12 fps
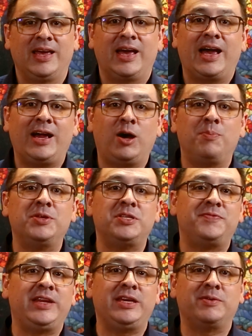I hope this
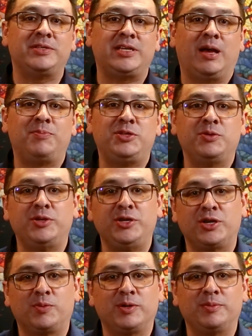video has helped you in
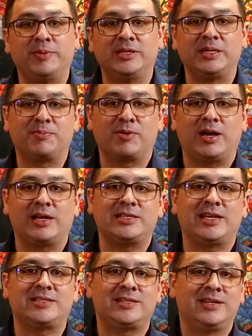your world building
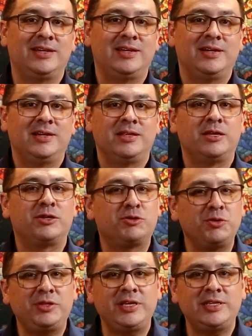process. The
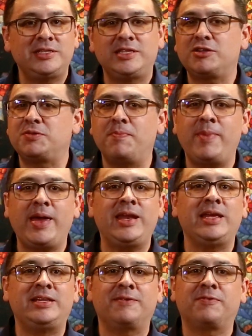truth is there's many
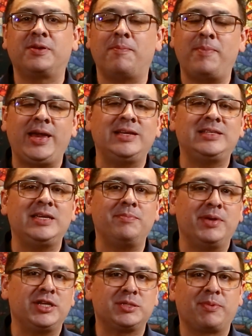different amazing
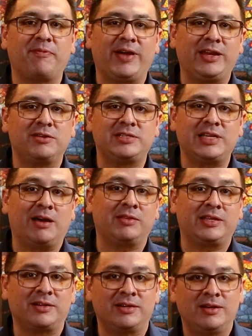miniature providers out
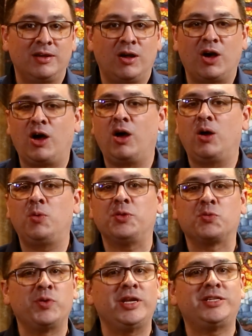there, all with
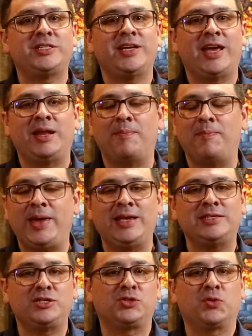rich and
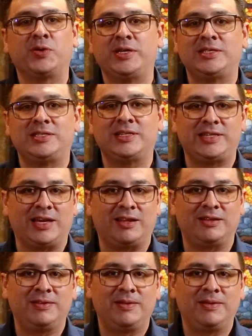amazing stories to tell.